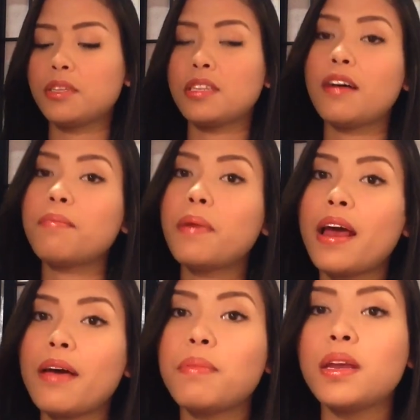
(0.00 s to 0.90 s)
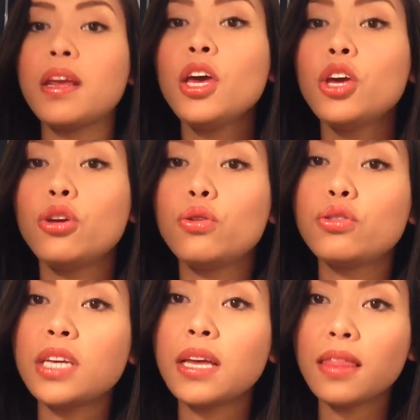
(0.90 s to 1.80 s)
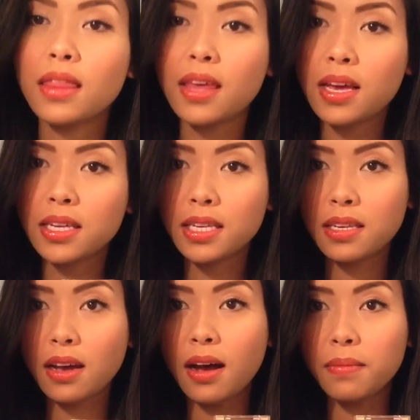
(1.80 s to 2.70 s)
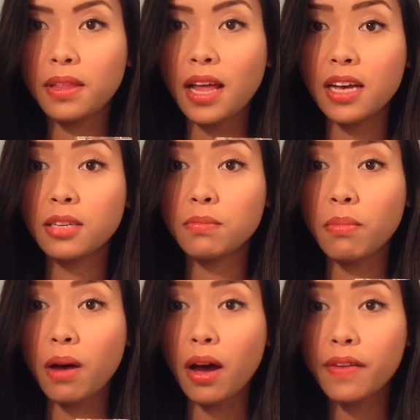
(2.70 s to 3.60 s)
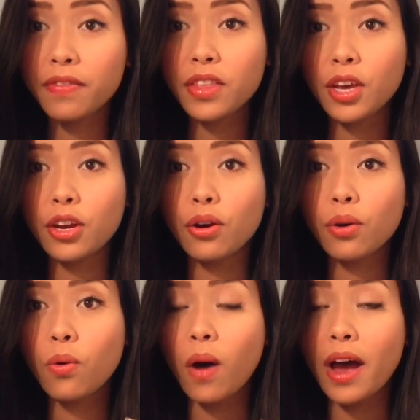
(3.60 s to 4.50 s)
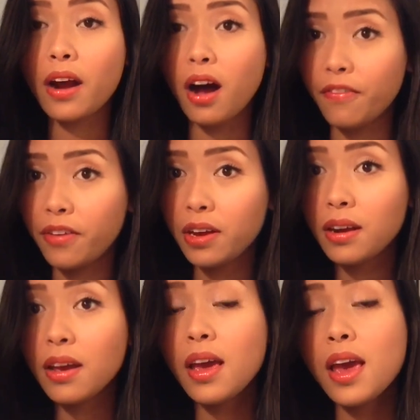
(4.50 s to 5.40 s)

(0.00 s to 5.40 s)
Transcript: stuff, but I have been using this last month, you know, quite often.